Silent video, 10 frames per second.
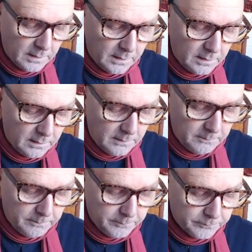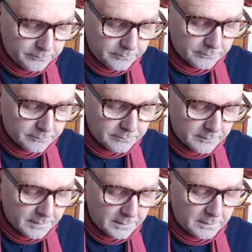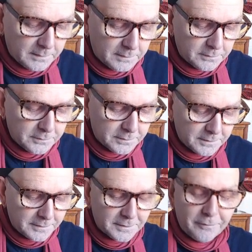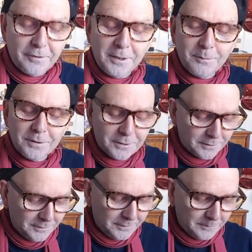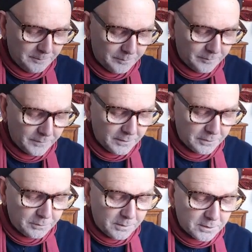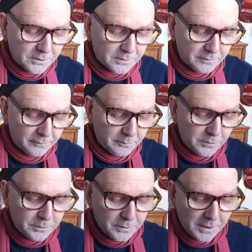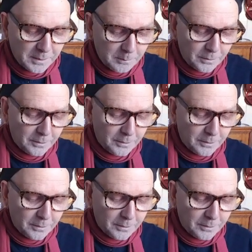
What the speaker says: I should say there's a famous question from UK